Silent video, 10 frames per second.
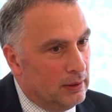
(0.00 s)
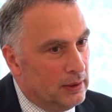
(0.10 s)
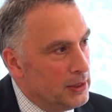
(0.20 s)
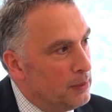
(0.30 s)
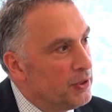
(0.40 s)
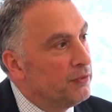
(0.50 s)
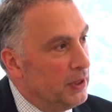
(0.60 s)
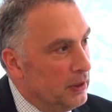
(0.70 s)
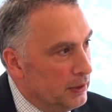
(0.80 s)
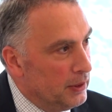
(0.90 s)
in terms of
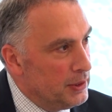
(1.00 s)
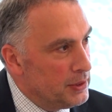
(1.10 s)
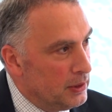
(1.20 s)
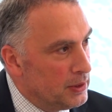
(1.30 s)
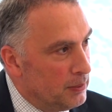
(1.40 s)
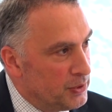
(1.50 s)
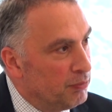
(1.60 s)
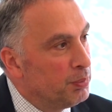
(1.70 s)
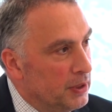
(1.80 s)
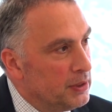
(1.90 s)
legalese, in terms
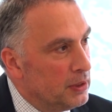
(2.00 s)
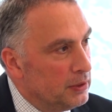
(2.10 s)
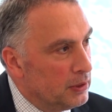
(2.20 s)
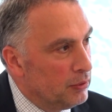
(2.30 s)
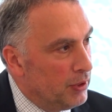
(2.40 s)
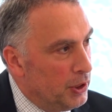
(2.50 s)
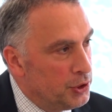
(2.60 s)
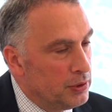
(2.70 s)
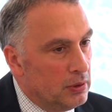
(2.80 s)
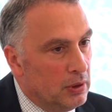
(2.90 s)
of political
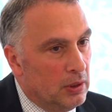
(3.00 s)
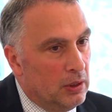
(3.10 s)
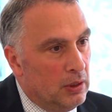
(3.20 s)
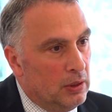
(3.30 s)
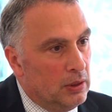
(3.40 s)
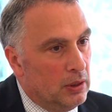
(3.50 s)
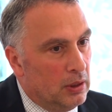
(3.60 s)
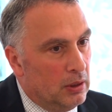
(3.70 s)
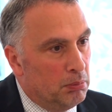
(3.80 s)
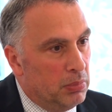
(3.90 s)
declaration.
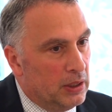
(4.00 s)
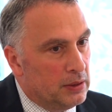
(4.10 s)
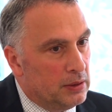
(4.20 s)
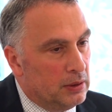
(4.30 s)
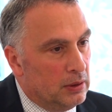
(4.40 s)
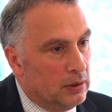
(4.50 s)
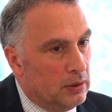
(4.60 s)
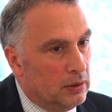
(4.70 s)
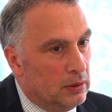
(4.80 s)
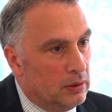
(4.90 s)
But
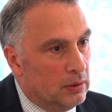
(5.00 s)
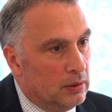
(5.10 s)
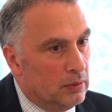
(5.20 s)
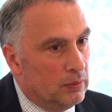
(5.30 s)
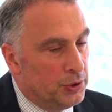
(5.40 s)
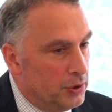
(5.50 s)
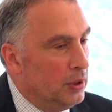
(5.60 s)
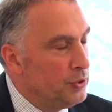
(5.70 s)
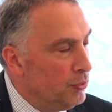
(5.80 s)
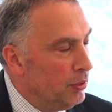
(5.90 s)
we should
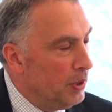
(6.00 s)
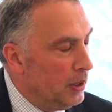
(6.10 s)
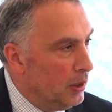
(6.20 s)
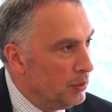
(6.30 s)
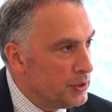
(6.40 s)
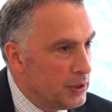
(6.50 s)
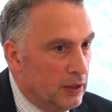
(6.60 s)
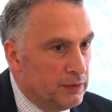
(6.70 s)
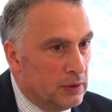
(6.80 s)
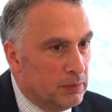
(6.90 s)
also remind
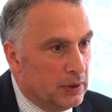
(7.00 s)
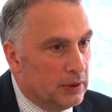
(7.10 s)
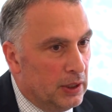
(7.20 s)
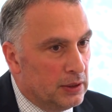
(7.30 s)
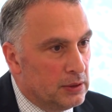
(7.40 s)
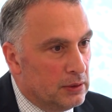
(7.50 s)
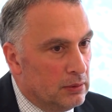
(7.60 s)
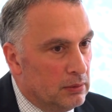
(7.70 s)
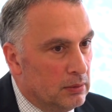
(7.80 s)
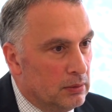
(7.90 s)
ourselves
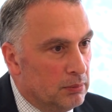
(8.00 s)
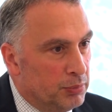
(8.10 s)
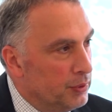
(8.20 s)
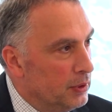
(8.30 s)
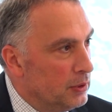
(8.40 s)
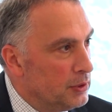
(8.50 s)
that putting